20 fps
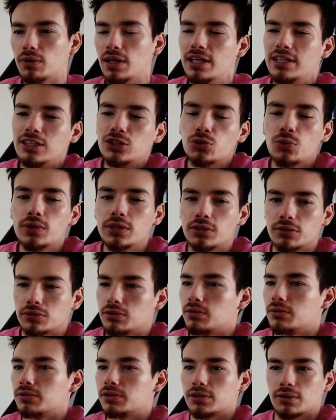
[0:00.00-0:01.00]
And he's 20 years
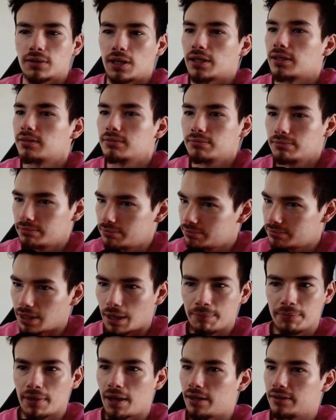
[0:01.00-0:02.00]
old, so like,
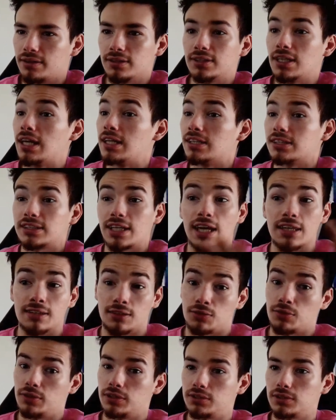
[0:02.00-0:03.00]
I'm not, this ain't a scathing
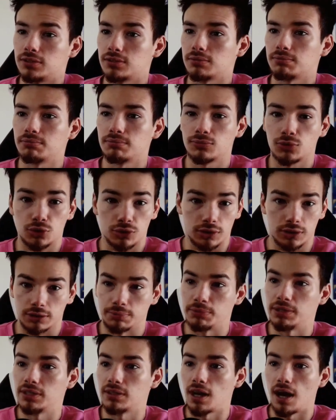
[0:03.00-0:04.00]
criticism. Trust
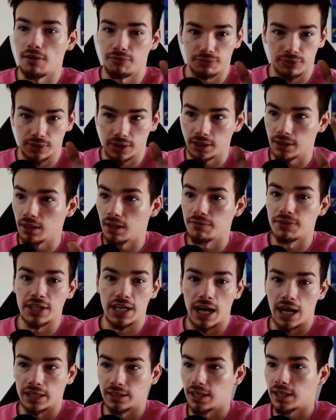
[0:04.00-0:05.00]
me, I freaking love the
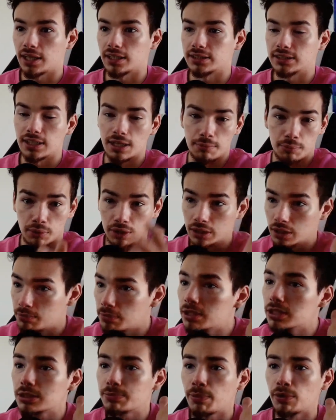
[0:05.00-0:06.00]
guy. Like I said, bring him
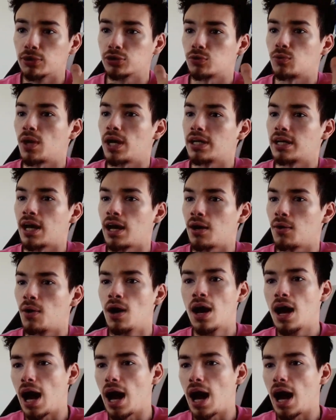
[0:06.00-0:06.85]
into Spurs right now.